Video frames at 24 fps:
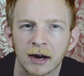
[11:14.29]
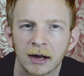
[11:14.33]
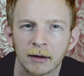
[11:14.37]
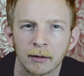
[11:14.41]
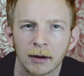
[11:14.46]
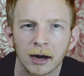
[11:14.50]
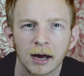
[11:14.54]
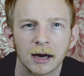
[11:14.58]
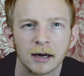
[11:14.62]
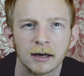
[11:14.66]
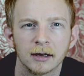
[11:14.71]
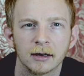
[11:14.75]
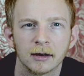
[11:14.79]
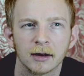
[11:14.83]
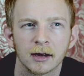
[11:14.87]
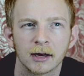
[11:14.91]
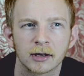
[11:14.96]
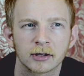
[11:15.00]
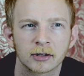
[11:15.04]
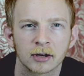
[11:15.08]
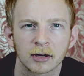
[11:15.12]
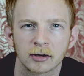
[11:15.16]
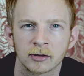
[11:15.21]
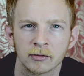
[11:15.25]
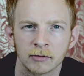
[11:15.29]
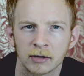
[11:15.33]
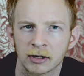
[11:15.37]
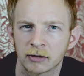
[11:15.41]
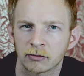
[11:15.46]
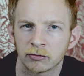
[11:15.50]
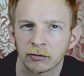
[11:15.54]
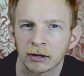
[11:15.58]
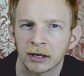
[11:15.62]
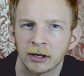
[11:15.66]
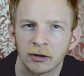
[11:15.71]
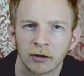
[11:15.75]
hour late,
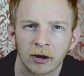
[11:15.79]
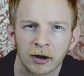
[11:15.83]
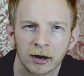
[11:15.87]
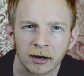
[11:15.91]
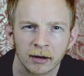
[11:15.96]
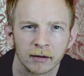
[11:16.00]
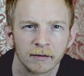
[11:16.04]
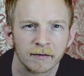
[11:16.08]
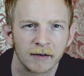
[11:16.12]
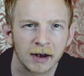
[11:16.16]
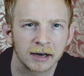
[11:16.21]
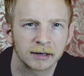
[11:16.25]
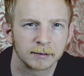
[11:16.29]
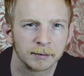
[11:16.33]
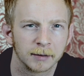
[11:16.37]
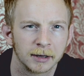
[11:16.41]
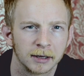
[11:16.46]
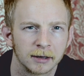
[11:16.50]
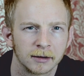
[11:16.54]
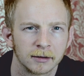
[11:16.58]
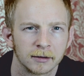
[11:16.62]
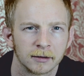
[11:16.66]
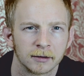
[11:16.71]
it's really not going to affect me.